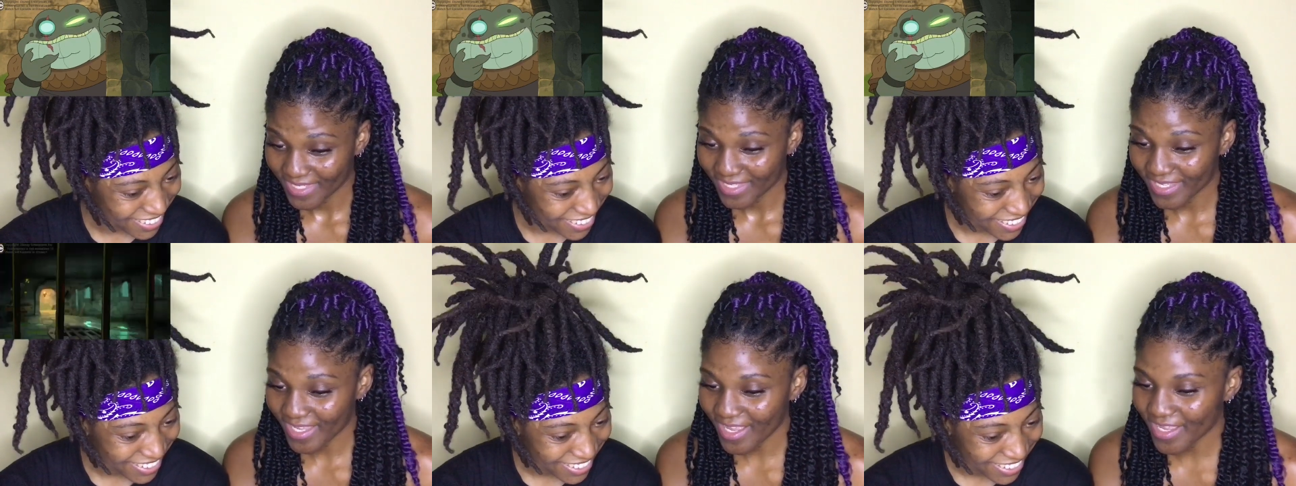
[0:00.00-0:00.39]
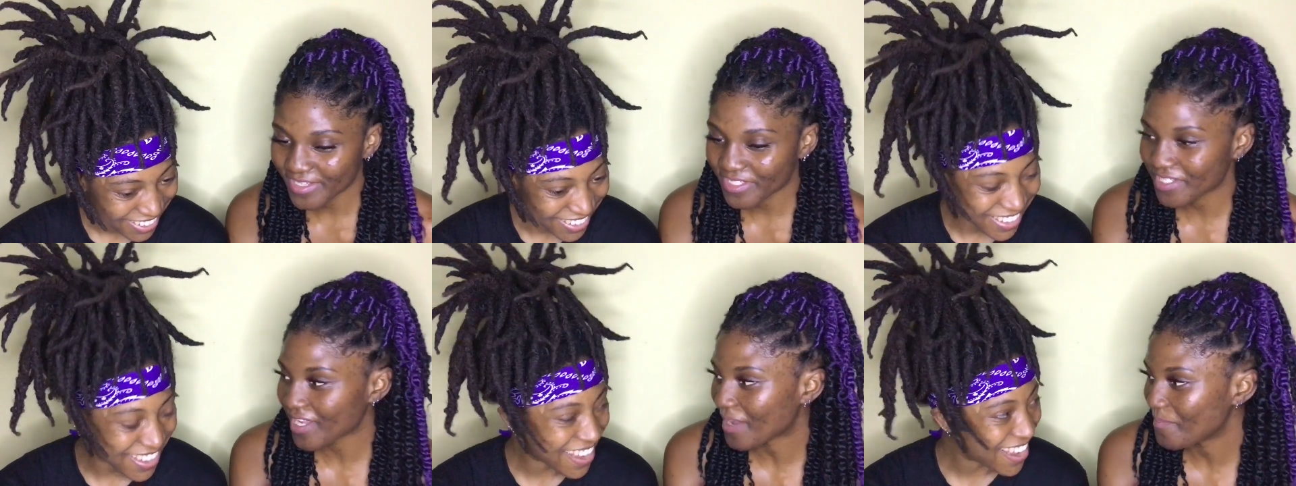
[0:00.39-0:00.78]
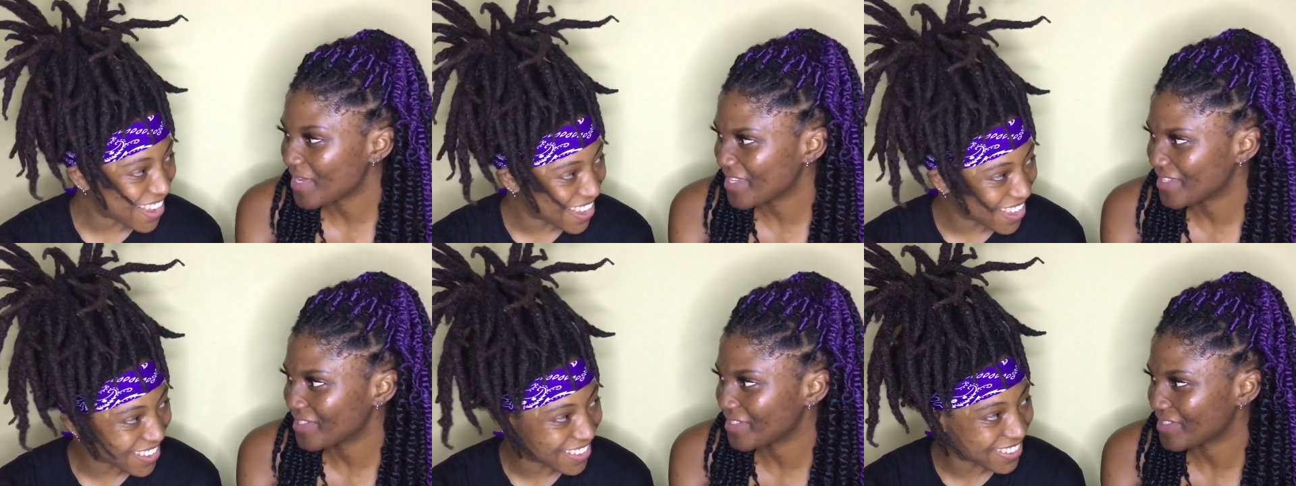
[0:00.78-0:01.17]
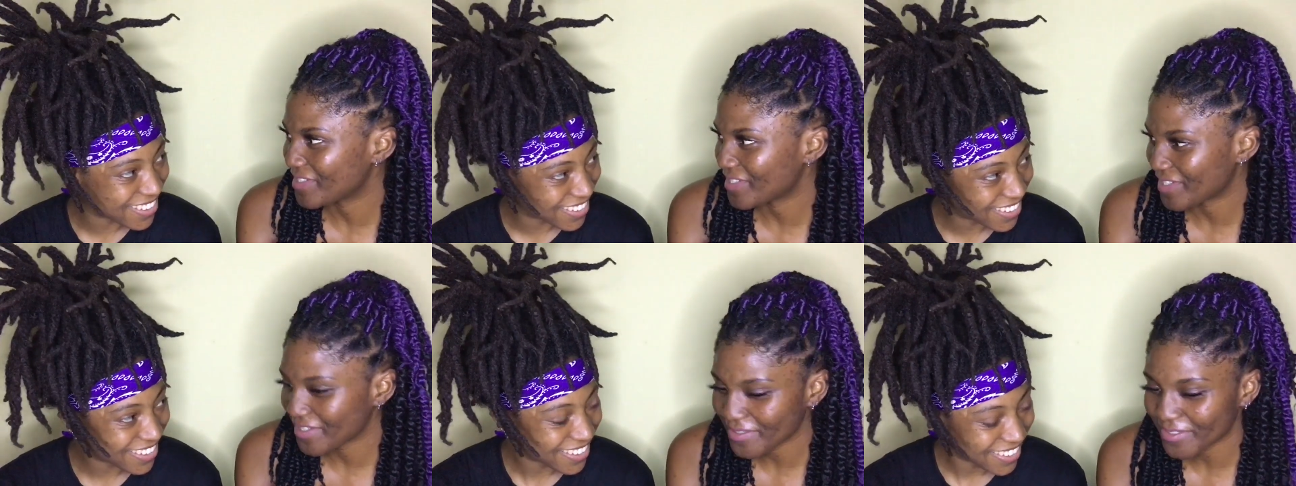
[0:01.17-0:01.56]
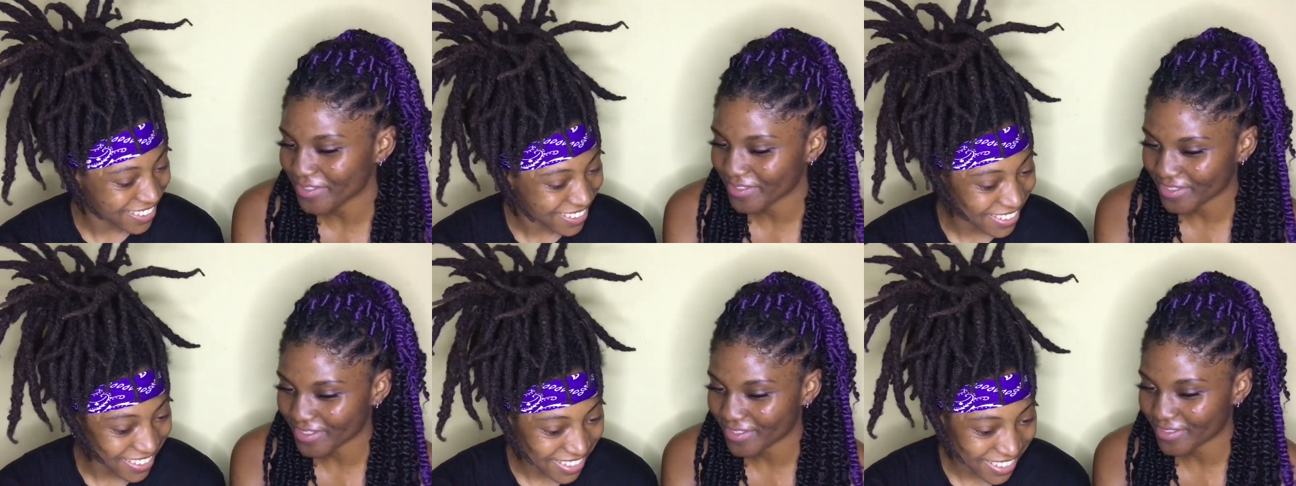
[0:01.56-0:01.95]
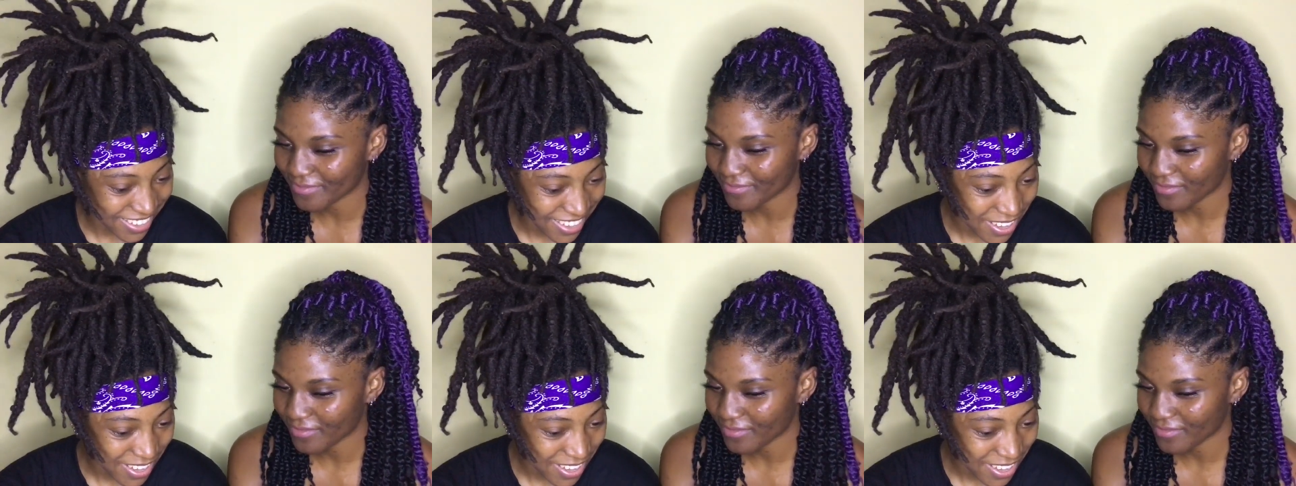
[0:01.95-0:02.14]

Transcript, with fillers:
Speaker 1: Yeah, she, yes. I mean, she looks